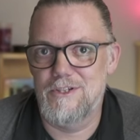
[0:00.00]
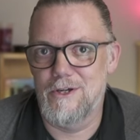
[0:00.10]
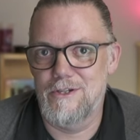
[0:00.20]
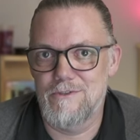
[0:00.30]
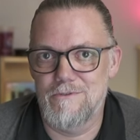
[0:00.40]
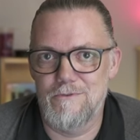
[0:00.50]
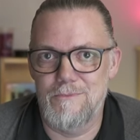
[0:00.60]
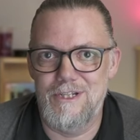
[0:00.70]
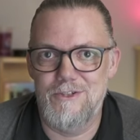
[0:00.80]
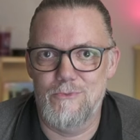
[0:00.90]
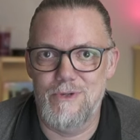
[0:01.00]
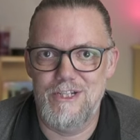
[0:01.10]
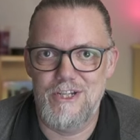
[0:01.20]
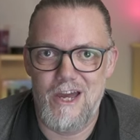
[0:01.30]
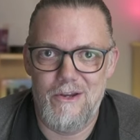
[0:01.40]
nicer for me to
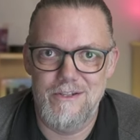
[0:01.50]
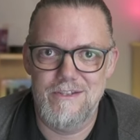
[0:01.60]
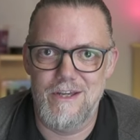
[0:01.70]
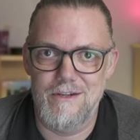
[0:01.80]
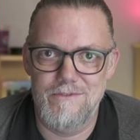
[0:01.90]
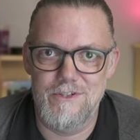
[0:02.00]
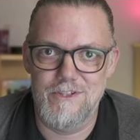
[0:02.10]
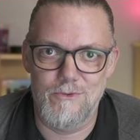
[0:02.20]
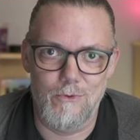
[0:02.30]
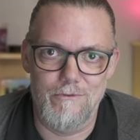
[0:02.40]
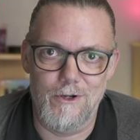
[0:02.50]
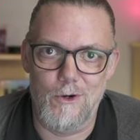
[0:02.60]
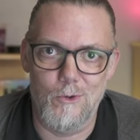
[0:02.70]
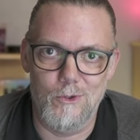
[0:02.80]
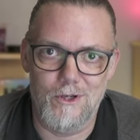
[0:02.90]
reach out instead of just sort of a
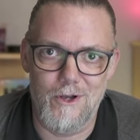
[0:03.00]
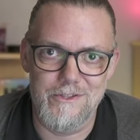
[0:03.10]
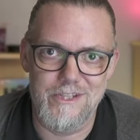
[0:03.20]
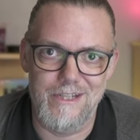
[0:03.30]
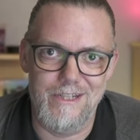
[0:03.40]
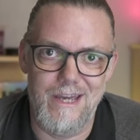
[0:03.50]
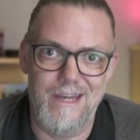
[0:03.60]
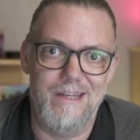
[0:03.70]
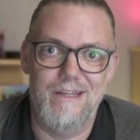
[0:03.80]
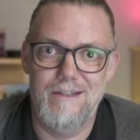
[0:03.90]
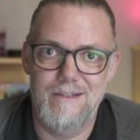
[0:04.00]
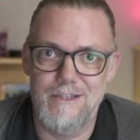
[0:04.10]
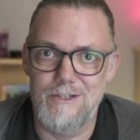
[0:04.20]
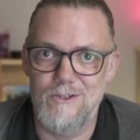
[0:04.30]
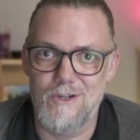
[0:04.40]
cold call saying, hey,
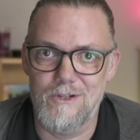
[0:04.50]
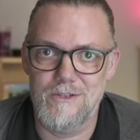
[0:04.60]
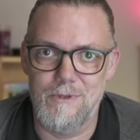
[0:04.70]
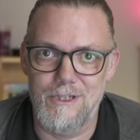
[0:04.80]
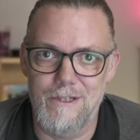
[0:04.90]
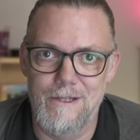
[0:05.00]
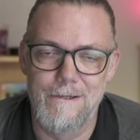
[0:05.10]
can you talk to me?